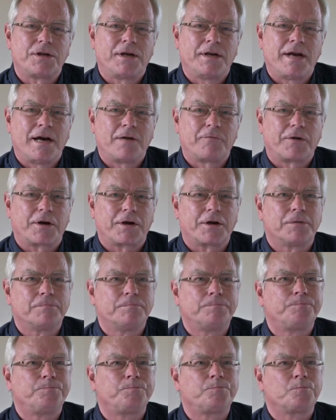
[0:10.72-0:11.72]
in Africa.
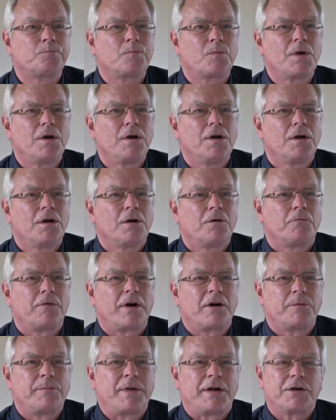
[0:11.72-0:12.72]

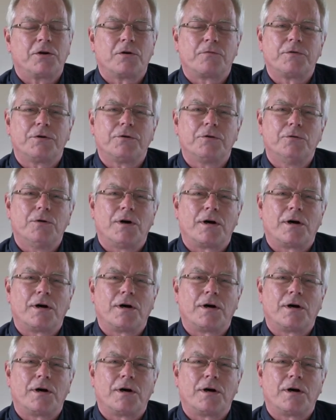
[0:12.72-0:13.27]
Very many of you